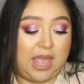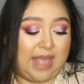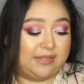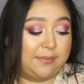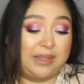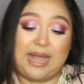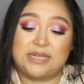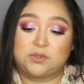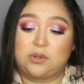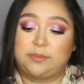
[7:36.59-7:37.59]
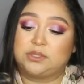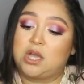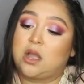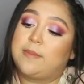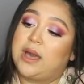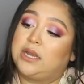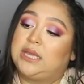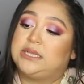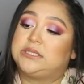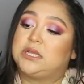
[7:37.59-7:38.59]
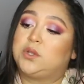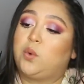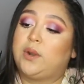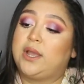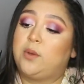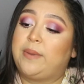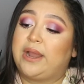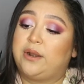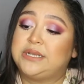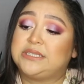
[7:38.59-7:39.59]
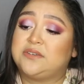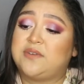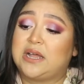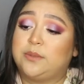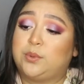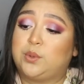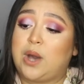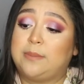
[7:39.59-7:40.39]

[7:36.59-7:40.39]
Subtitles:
And then my last one I'm going to talk about is the L'Oreal Paris Infallible